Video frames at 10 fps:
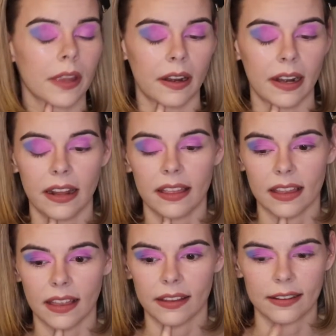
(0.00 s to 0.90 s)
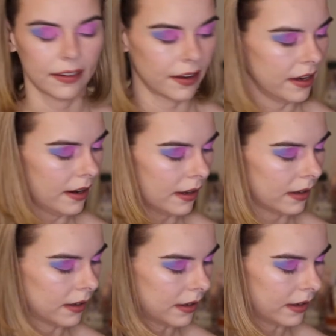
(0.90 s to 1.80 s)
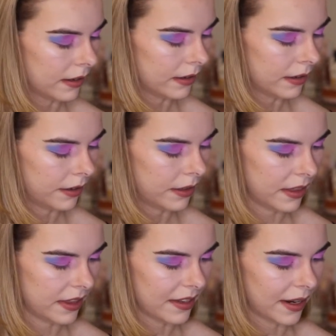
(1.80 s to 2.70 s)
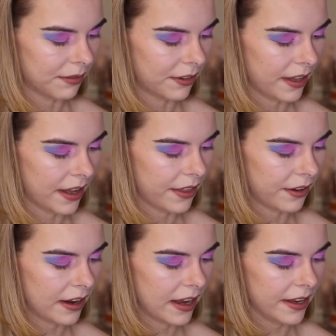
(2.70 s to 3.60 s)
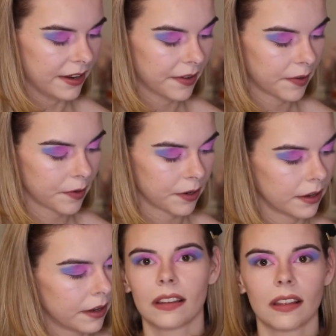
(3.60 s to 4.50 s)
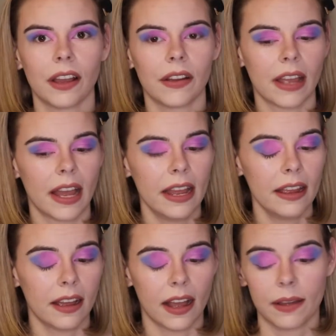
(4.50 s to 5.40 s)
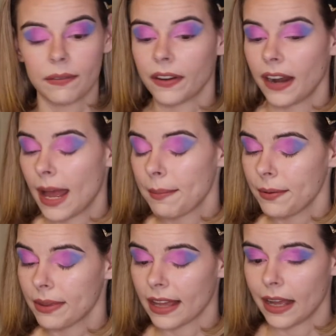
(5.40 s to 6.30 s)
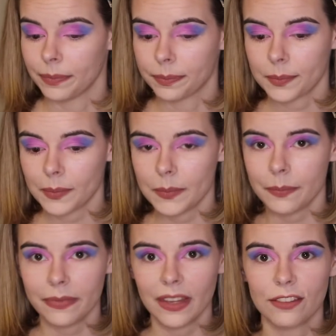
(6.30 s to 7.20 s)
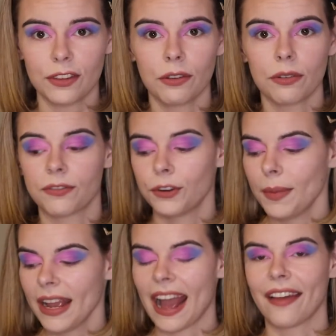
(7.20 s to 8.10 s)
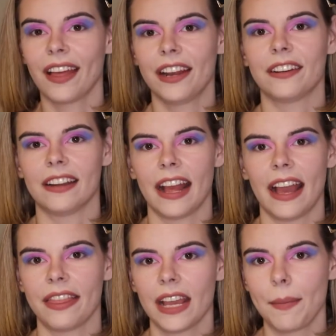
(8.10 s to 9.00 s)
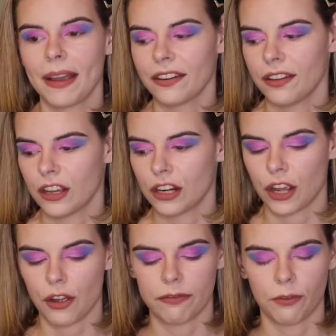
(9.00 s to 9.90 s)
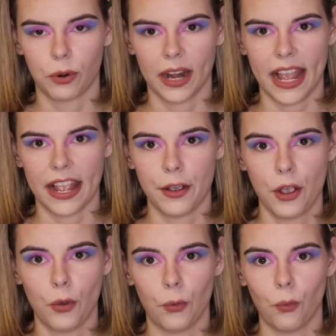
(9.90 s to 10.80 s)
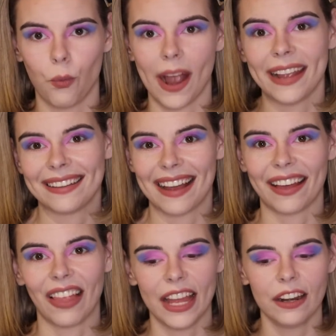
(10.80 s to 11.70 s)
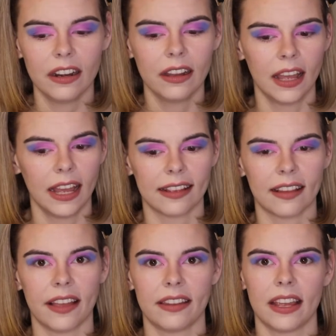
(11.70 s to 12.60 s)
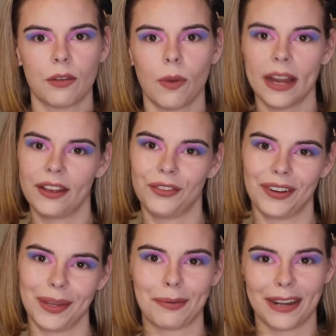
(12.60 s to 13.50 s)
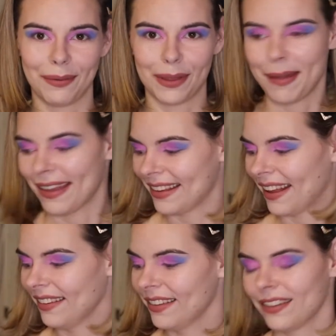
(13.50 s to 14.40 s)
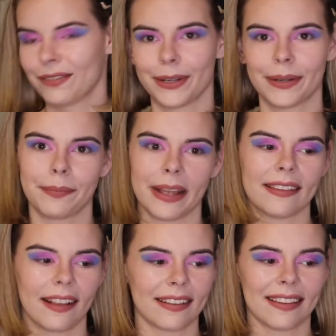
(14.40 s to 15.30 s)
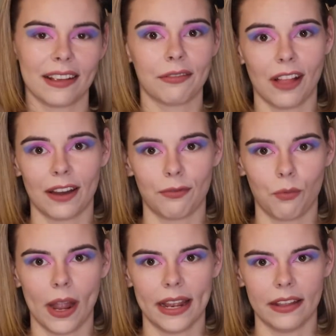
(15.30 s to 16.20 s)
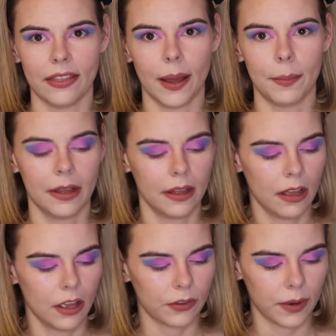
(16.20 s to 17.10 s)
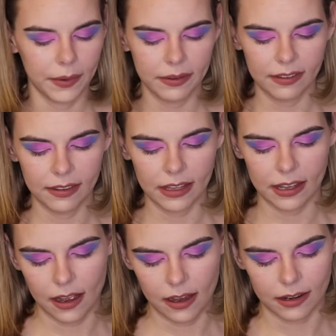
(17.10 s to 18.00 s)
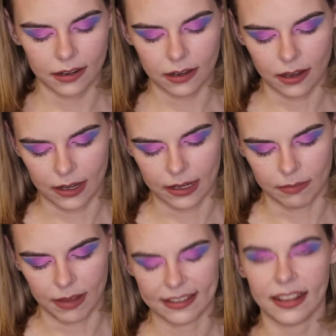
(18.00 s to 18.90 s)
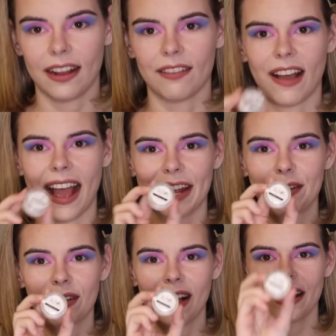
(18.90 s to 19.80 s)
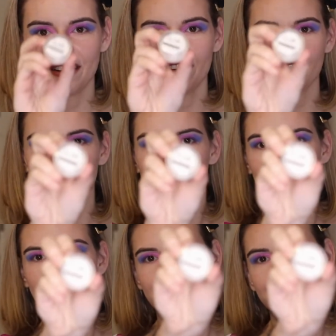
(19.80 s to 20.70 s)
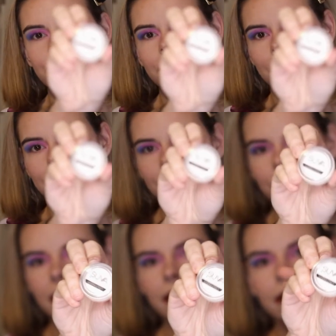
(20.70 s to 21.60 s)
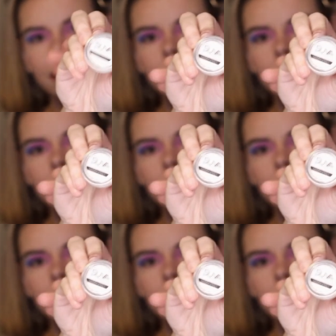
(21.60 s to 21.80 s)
All right, I think that looks good. Time for the other eye. Okay, I'm very happy with that. So for my eyeliner today, I think I'm actually going to go for a white eyeliner because I think white goes really pretty with pastels, which makes sense because they have a lot of white in them. So I recently got a set of Hydroliners from Suva Beauty.